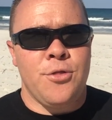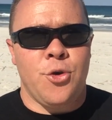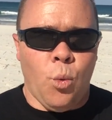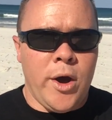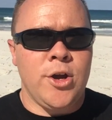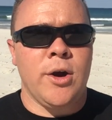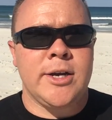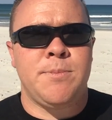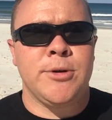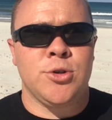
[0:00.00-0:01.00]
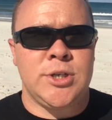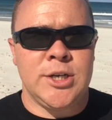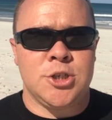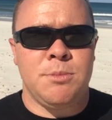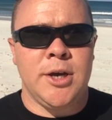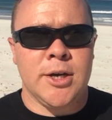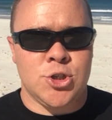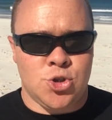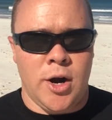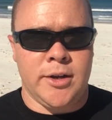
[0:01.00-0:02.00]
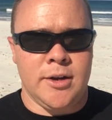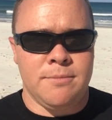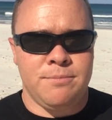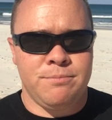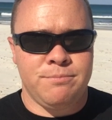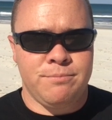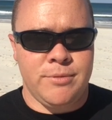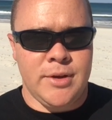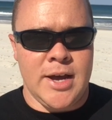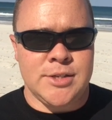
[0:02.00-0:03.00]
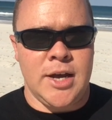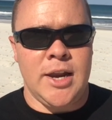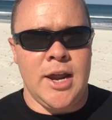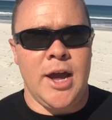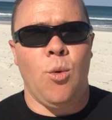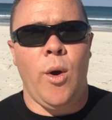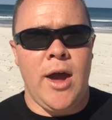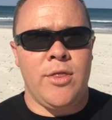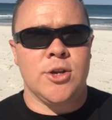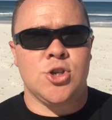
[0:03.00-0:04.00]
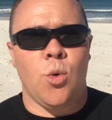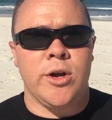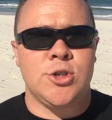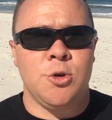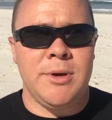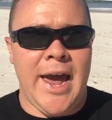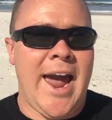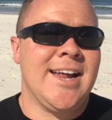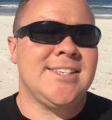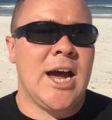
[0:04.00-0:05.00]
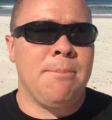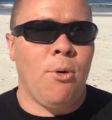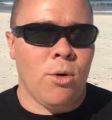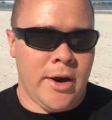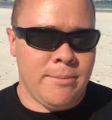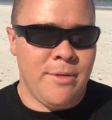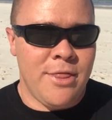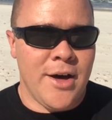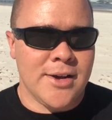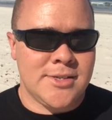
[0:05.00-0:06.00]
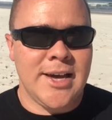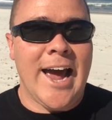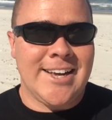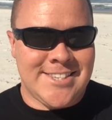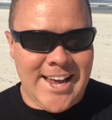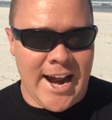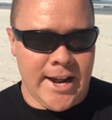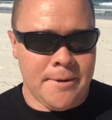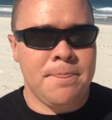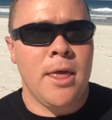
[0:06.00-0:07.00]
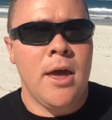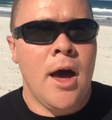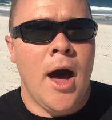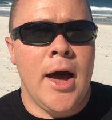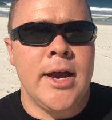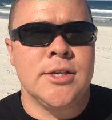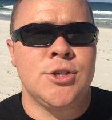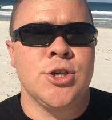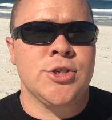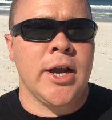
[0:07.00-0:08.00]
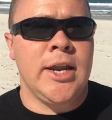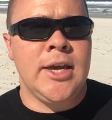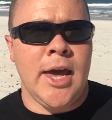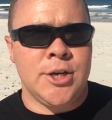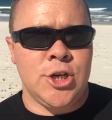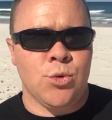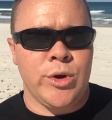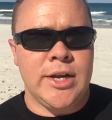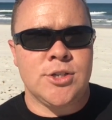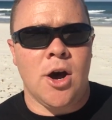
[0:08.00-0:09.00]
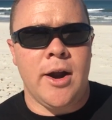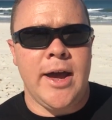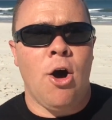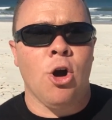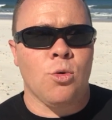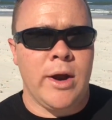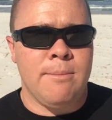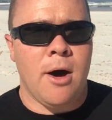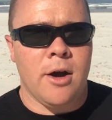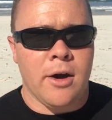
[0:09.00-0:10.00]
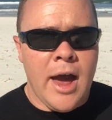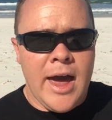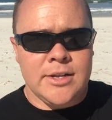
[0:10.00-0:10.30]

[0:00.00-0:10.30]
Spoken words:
The way your exhibition routine should be constructed, as in a way that is going to be anti-boring, thus exciting, is just like an EKG reads on a heart rate monitor.